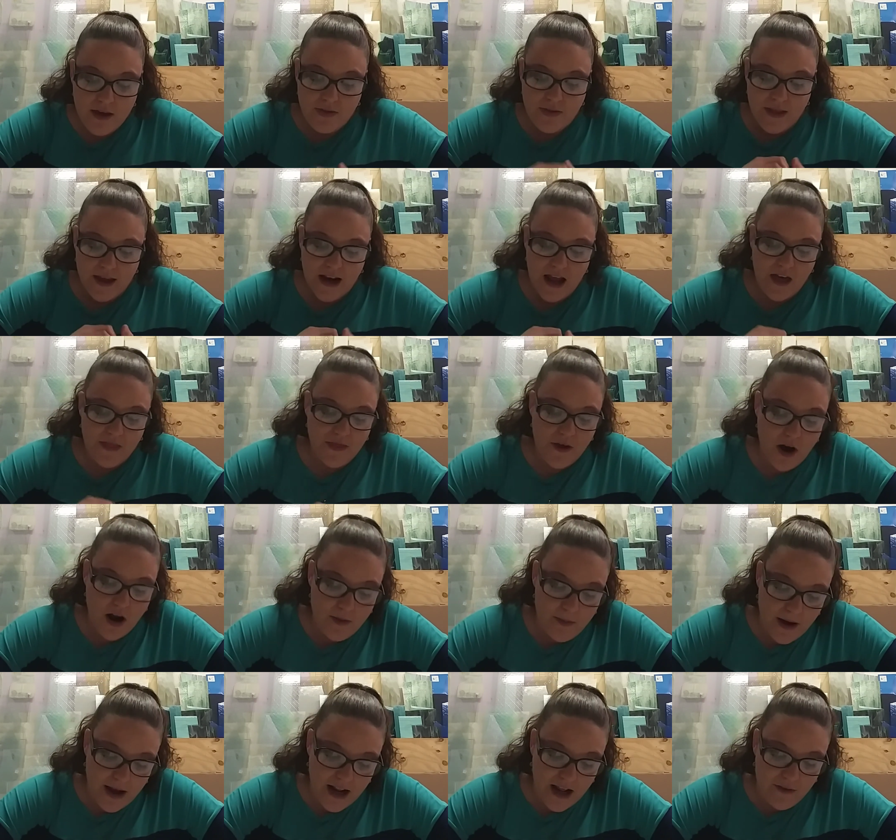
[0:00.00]
Then I thought
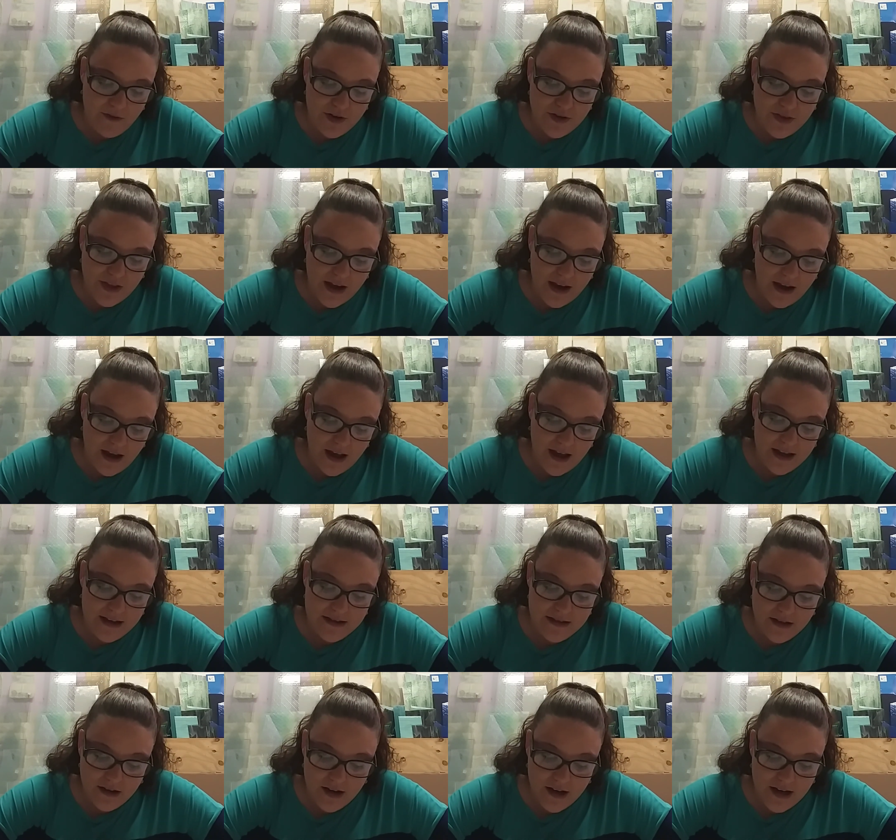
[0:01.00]
about everything I
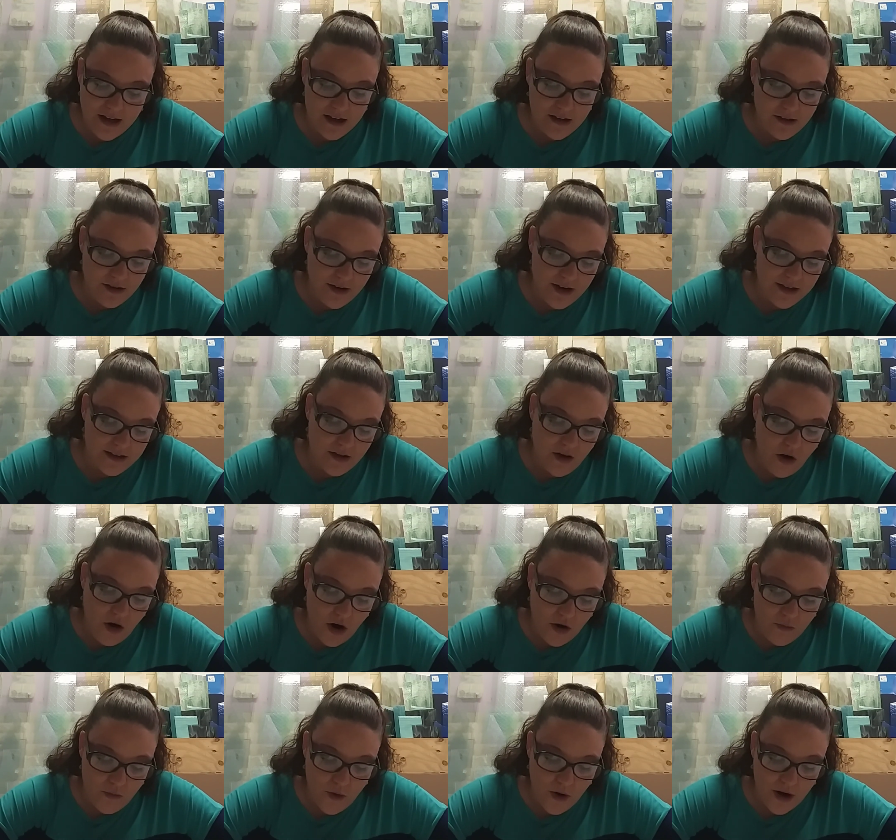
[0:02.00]
had done, including the
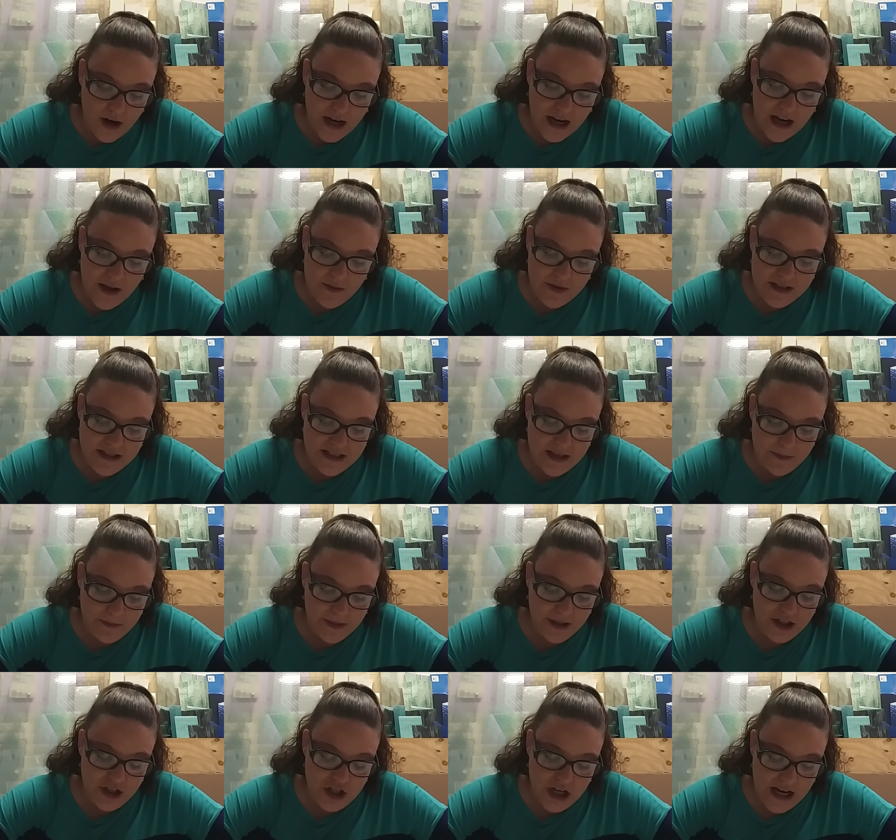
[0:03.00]
hard work, and it was
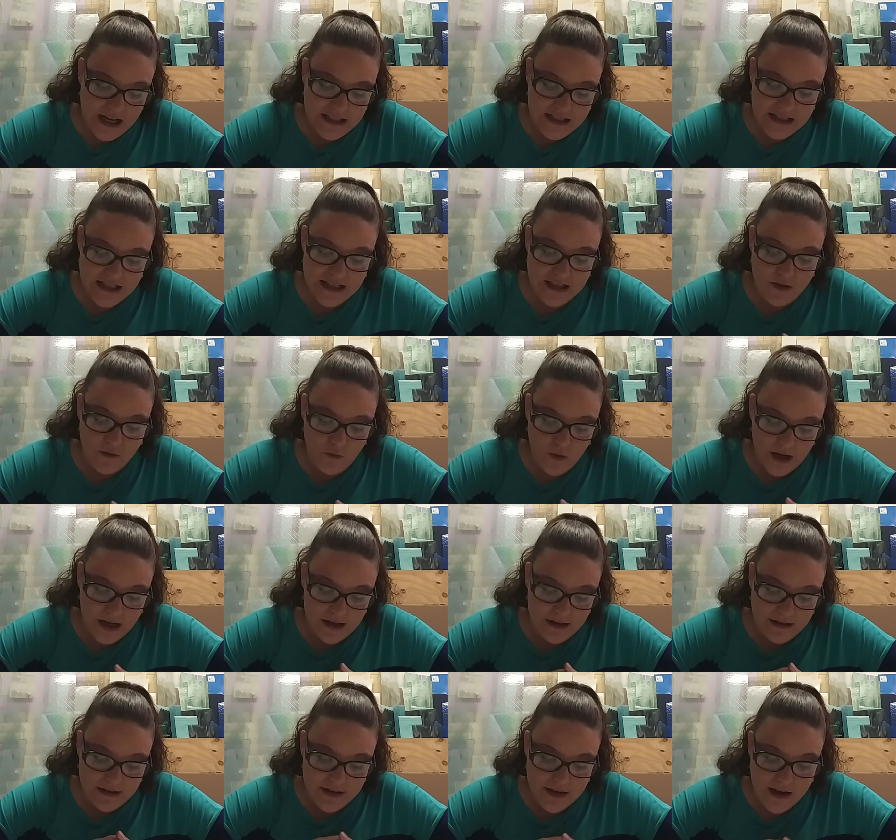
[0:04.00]
simply chasing the
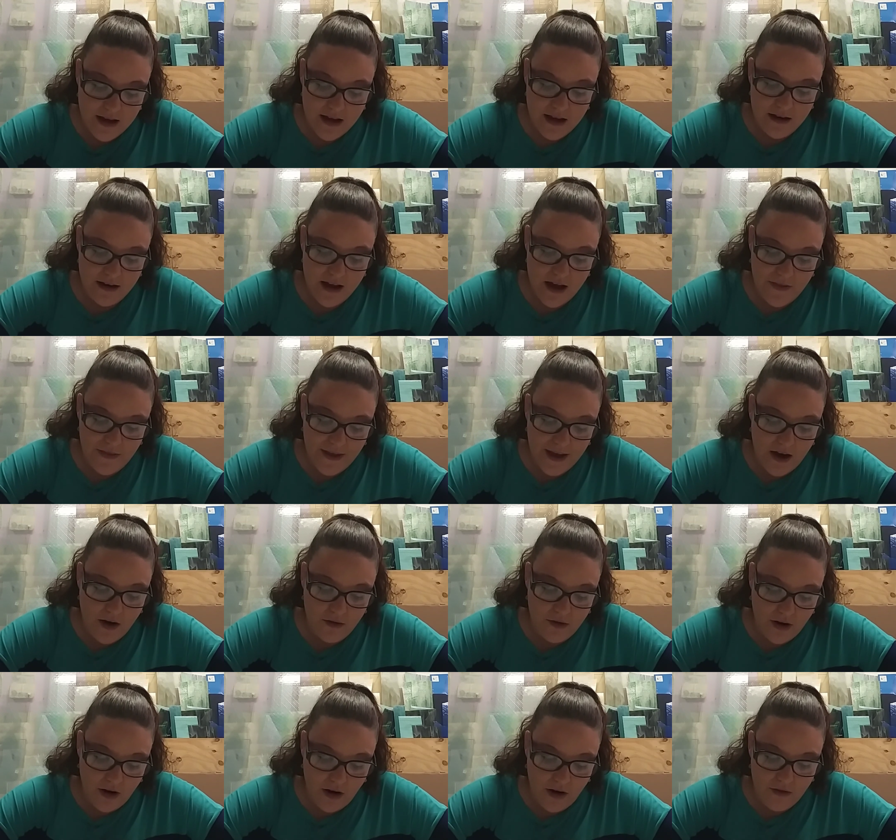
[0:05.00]
wind. Nothing
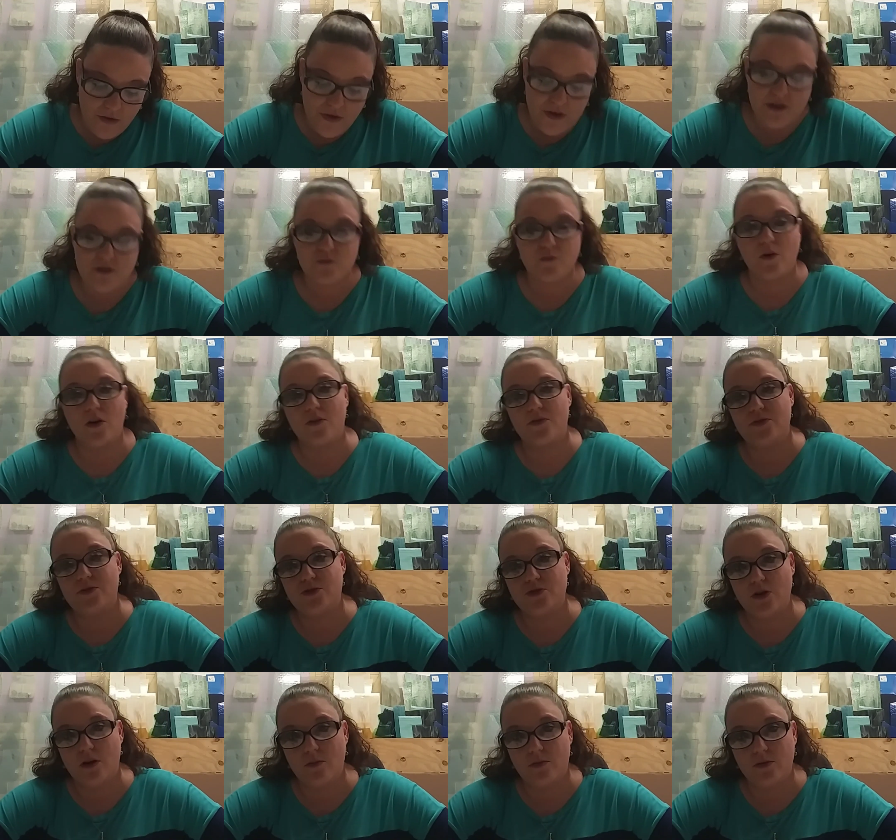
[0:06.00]
on earth is worth the
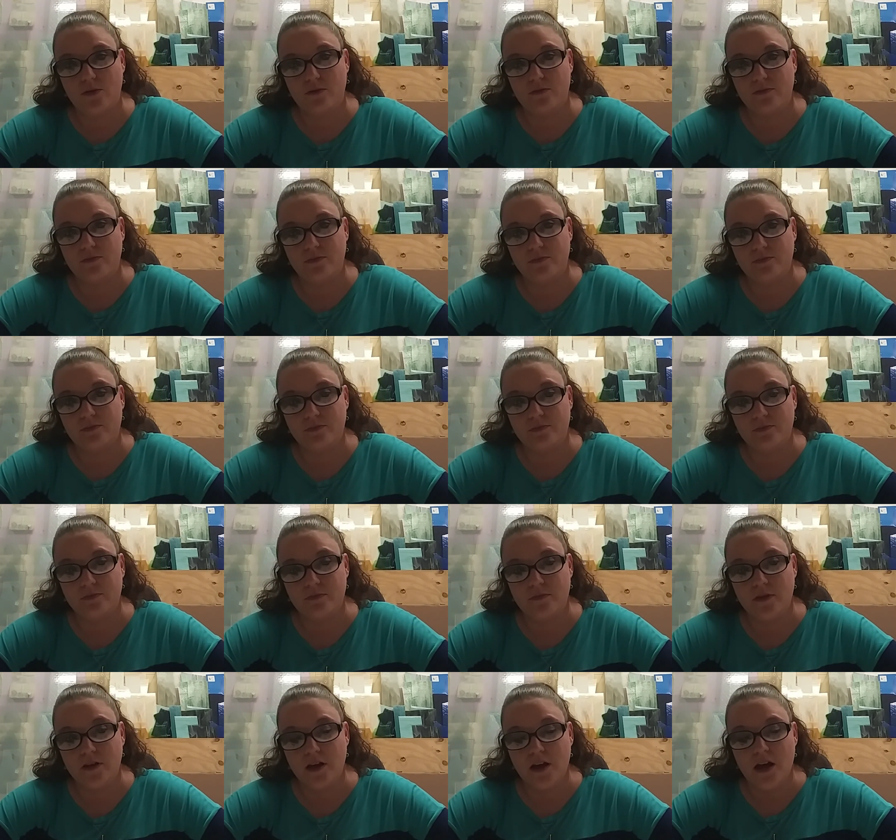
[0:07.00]
trouble.
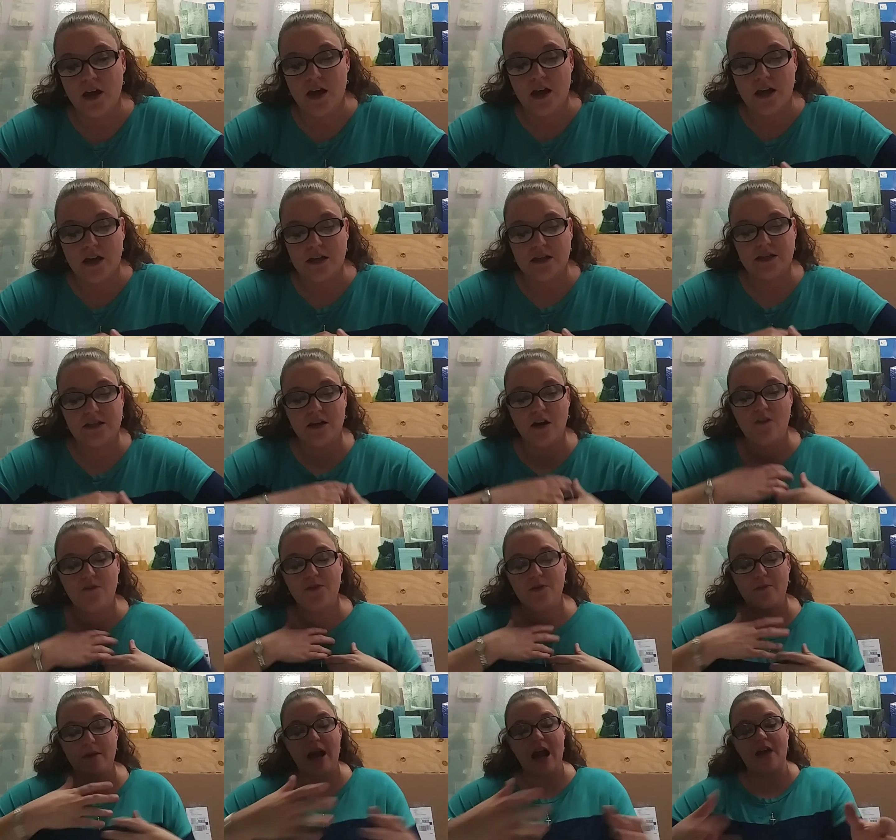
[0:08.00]
So
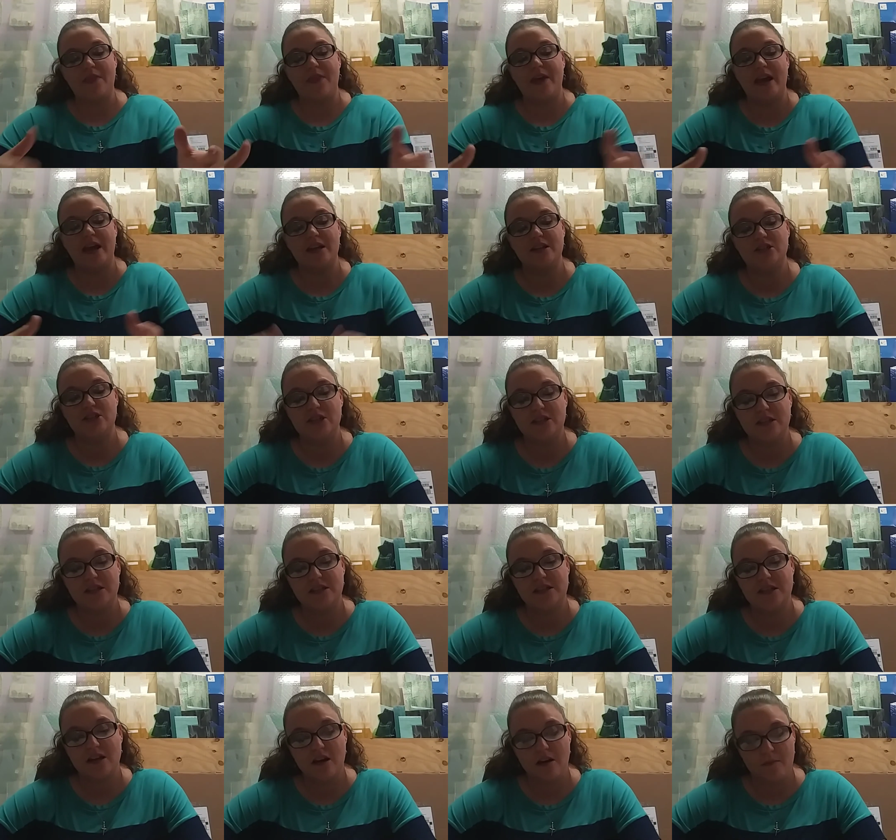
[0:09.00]
for me, I think it
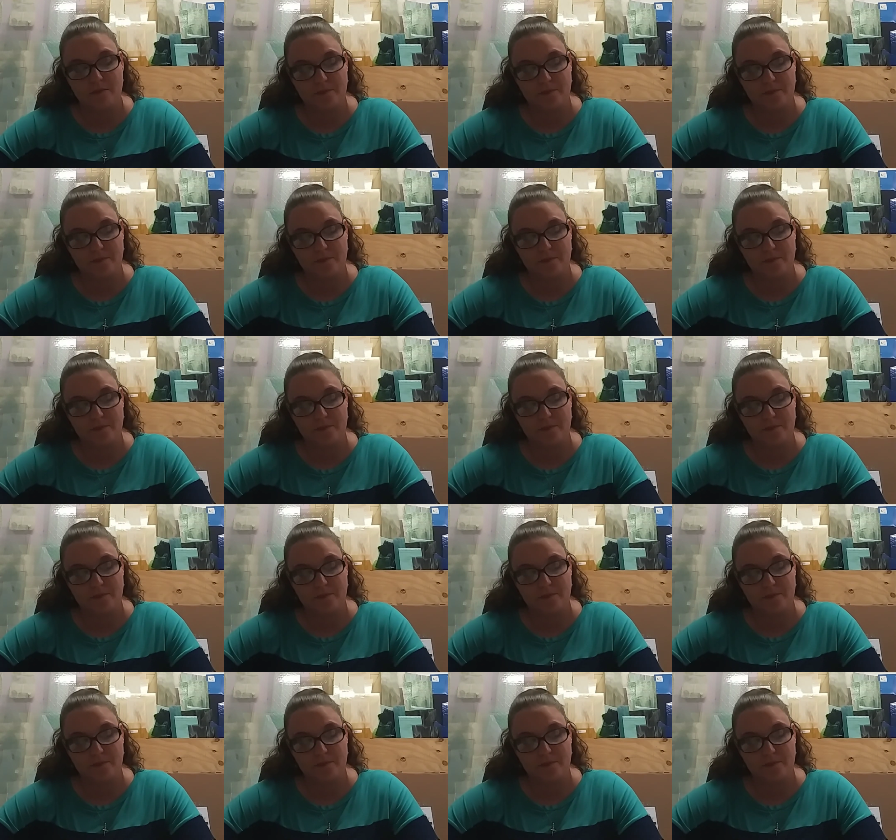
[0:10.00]
just,